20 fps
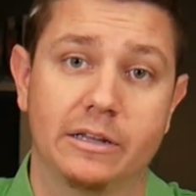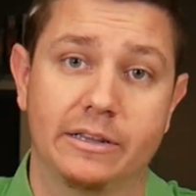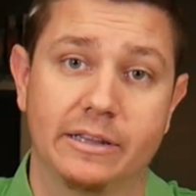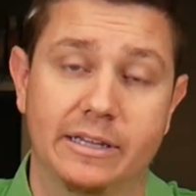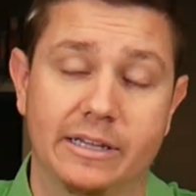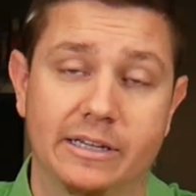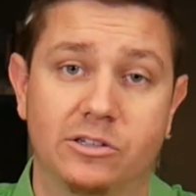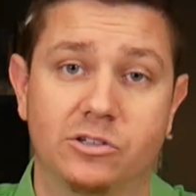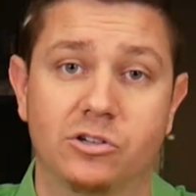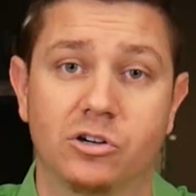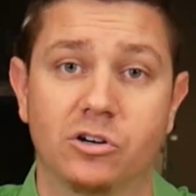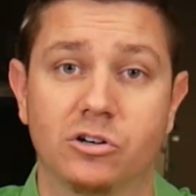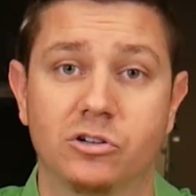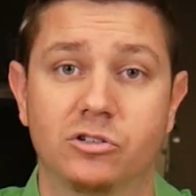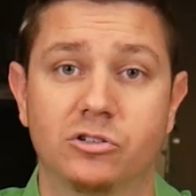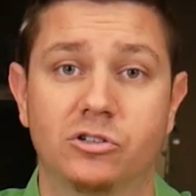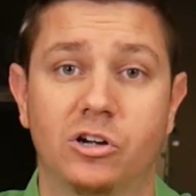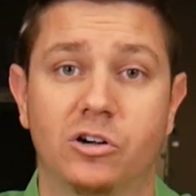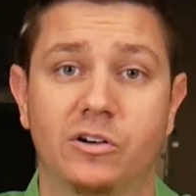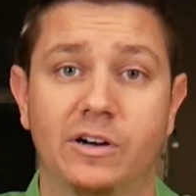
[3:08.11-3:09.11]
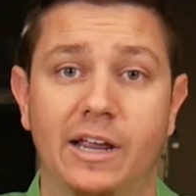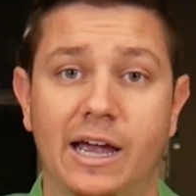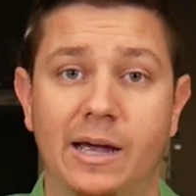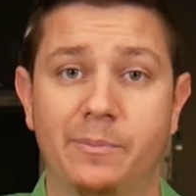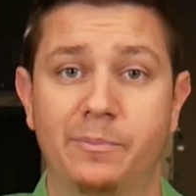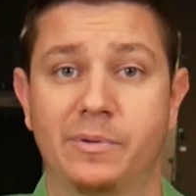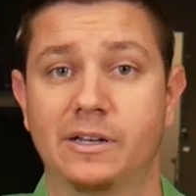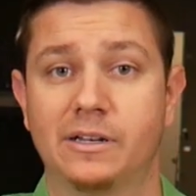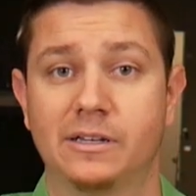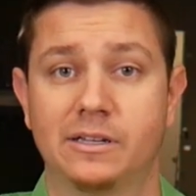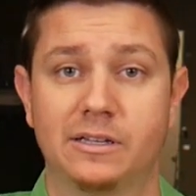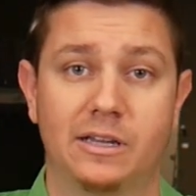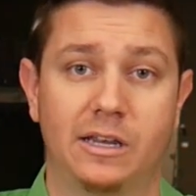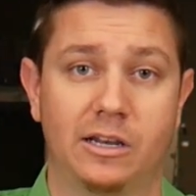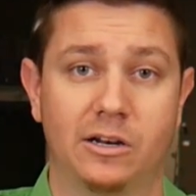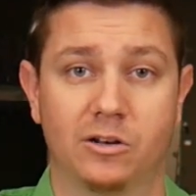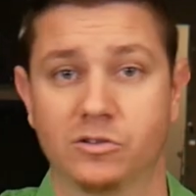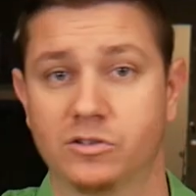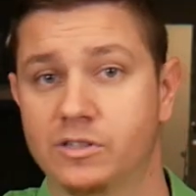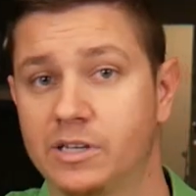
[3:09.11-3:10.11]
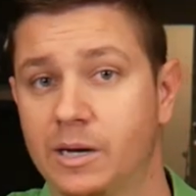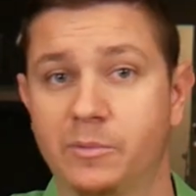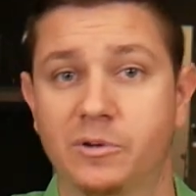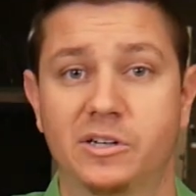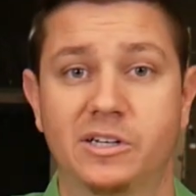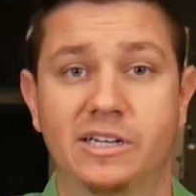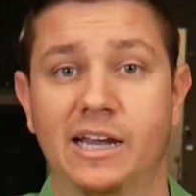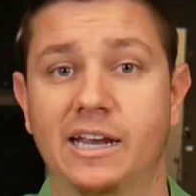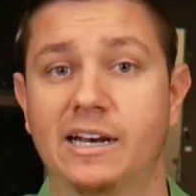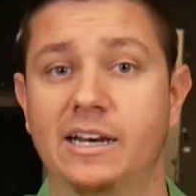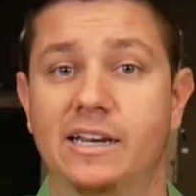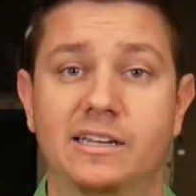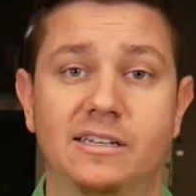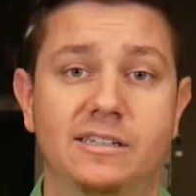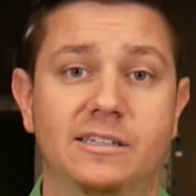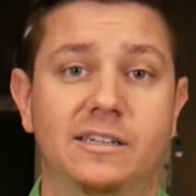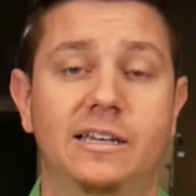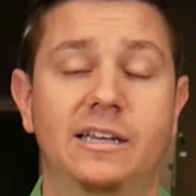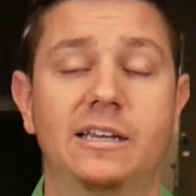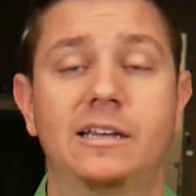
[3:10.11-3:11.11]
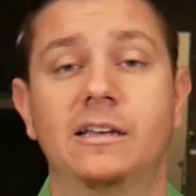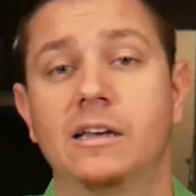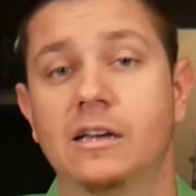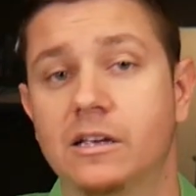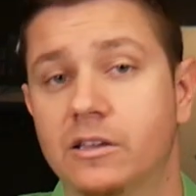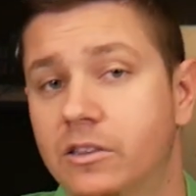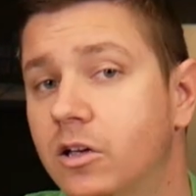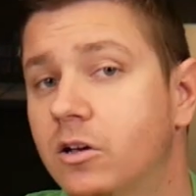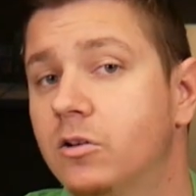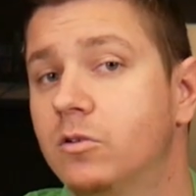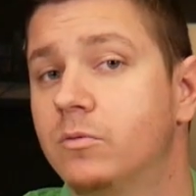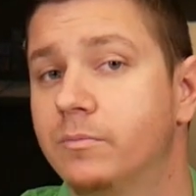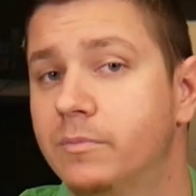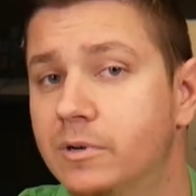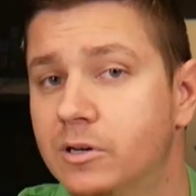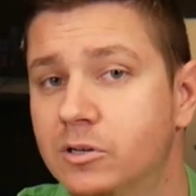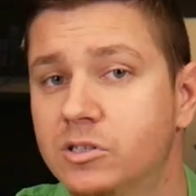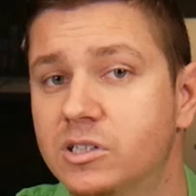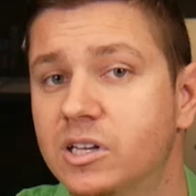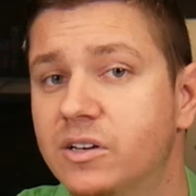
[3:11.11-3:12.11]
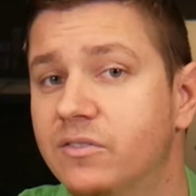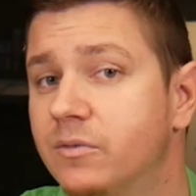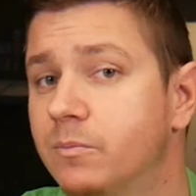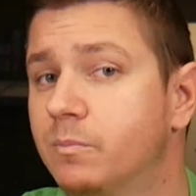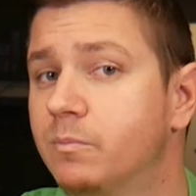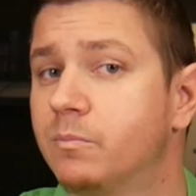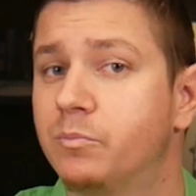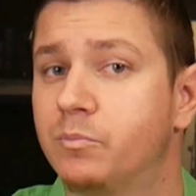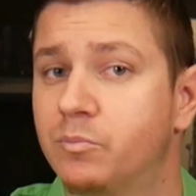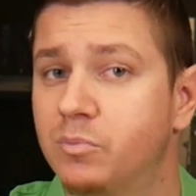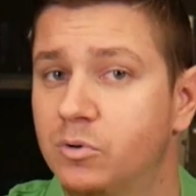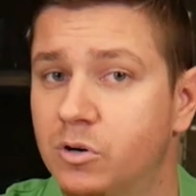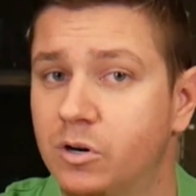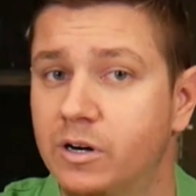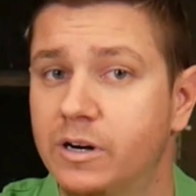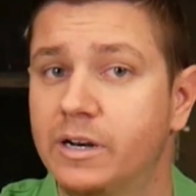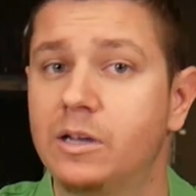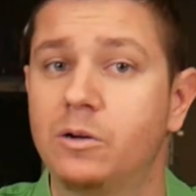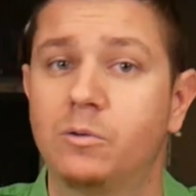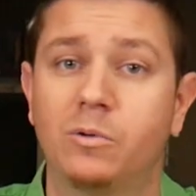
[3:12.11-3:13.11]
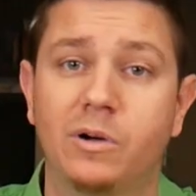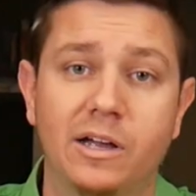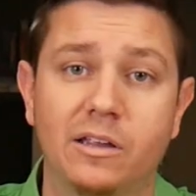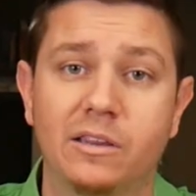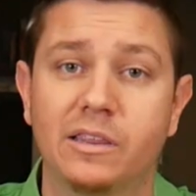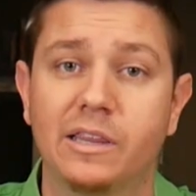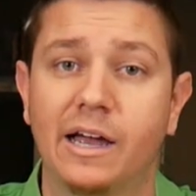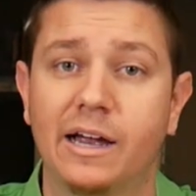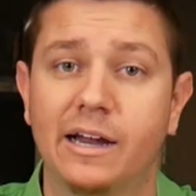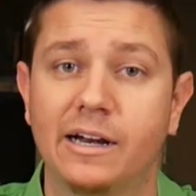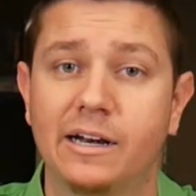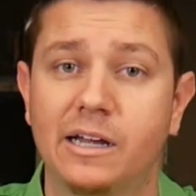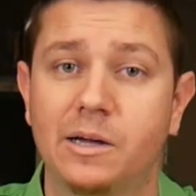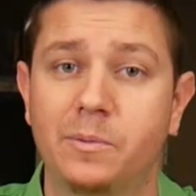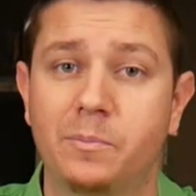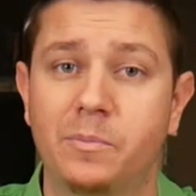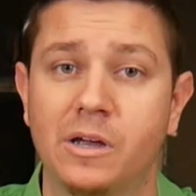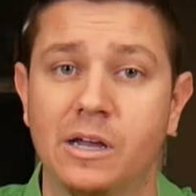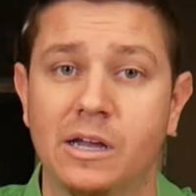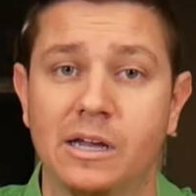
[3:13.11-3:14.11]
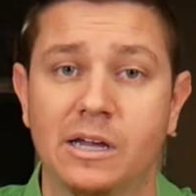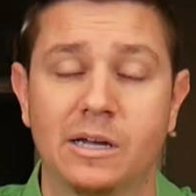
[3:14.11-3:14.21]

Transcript: these turns don't happen simultaneously, though most of them pretty well line up.